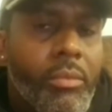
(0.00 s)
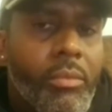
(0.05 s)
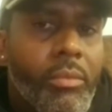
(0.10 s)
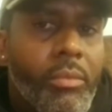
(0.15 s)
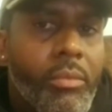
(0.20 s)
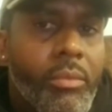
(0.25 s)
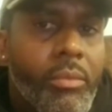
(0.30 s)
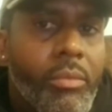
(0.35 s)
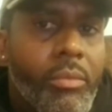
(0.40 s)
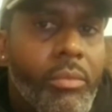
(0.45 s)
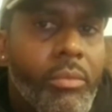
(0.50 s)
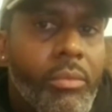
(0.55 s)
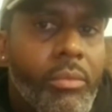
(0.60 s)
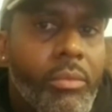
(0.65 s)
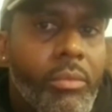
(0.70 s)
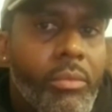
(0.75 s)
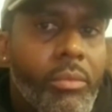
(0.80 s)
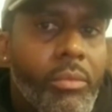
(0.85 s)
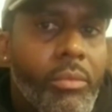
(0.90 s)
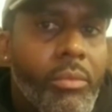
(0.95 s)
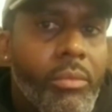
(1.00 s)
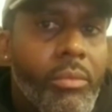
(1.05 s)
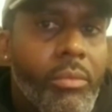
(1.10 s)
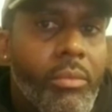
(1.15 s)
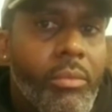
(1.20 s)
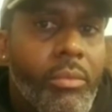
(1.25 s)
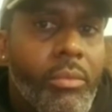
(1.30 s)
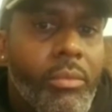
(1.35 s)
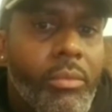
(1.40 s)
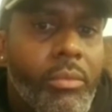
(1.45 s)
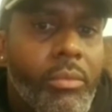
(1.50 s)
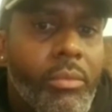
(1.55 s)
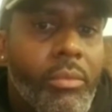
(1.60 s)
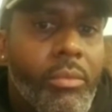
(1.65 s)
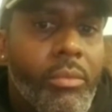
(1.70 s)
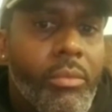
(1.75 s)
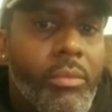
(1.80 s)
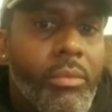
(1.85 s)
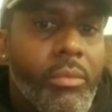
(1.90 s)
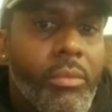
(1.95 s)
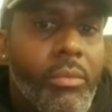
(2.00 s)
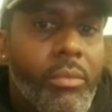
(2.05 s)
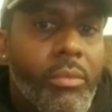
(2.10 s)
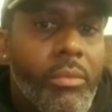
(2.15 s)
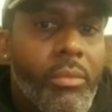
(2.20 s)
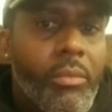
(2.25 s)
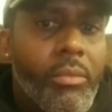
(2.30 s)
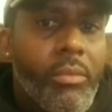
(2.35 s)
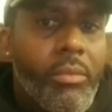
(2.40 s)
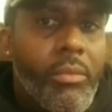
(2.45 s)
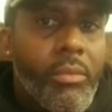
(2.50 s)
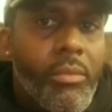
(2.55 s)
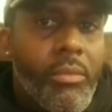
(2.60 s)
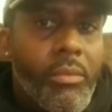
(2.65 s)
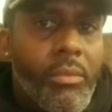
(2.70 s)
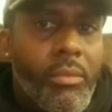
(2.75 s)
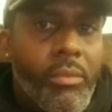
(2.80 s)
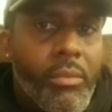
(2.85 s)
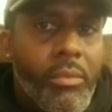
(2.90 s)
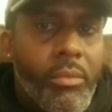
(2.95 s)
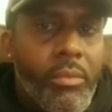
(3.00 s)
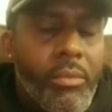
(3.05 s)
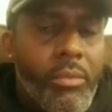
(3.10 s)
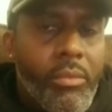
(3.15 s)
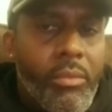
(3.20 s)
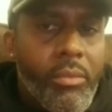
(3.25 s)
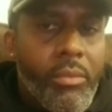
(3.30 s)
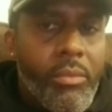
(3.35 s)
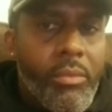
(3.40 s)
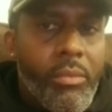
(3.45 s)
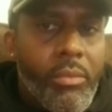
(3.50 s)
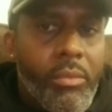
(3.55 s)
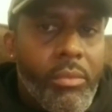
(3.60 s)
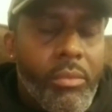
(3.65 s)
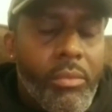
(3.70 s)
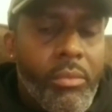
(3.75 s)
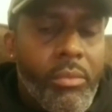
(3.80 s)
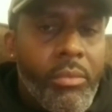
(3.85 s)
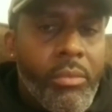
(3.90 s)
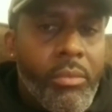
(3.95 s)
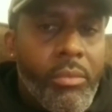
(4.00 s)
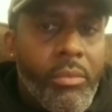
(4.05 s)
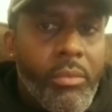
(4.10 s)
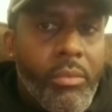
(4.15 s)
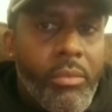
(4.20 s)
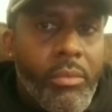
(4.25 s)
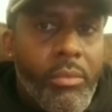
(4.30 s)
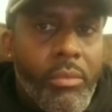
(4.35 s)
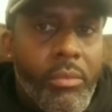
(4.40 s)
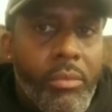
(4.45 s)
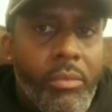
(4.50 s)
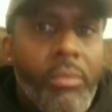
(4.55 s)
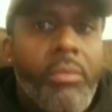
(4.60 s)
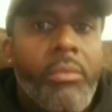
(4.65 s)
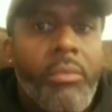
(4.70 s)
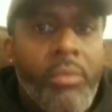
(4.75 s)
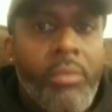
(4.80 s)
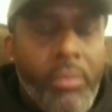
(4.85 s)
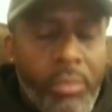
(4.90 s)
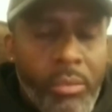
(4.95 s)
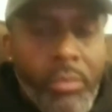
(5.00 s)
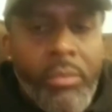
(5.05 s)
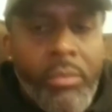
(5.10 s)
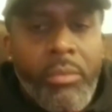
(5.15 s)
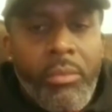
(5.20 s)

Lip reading: (not speaking)